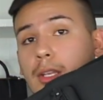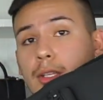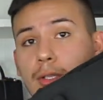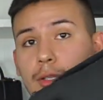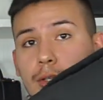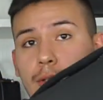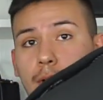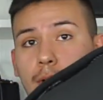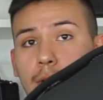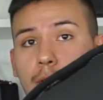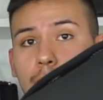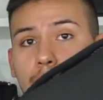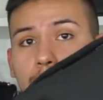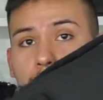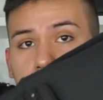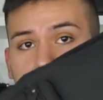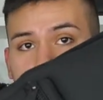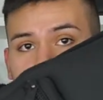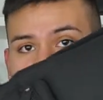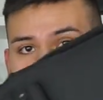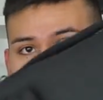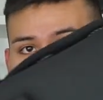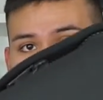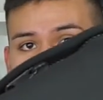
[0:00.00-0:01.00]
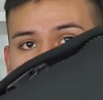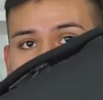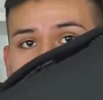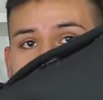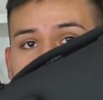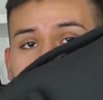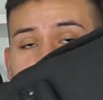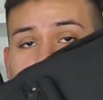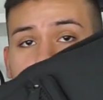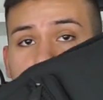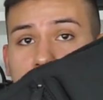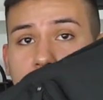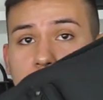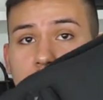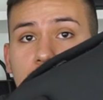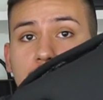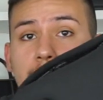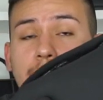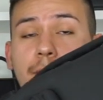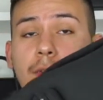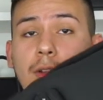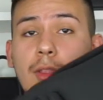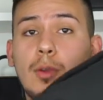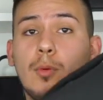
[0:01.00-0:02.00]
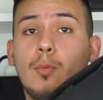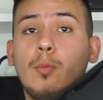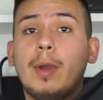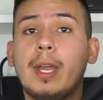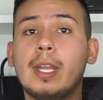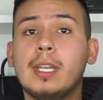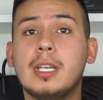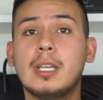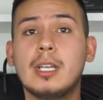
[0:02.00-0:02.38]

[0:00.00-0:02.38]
So yes guys, this is for the win,